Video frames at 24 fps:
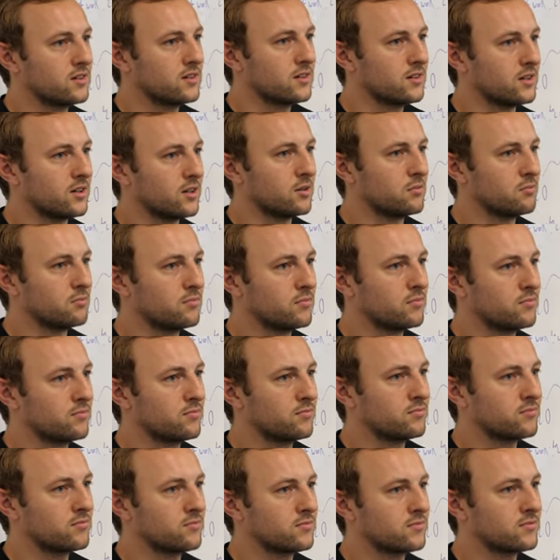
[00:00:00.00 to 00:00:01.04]
You could at
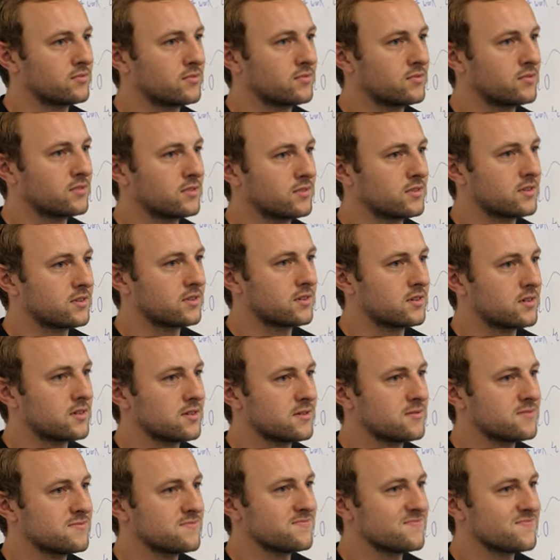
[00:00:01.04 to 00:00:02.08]
least said 69 there,
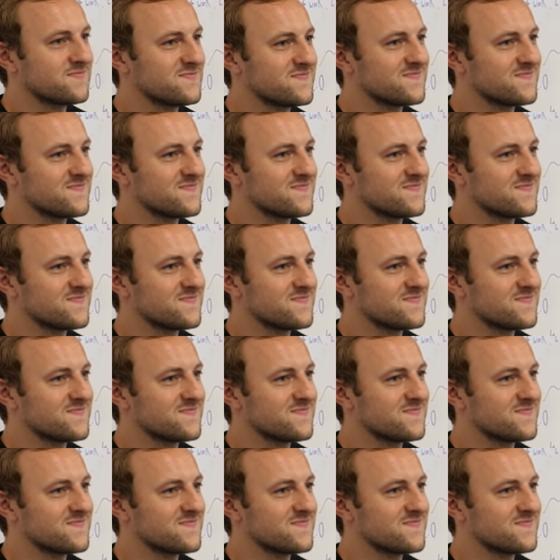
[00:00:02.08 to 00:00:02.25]
surely.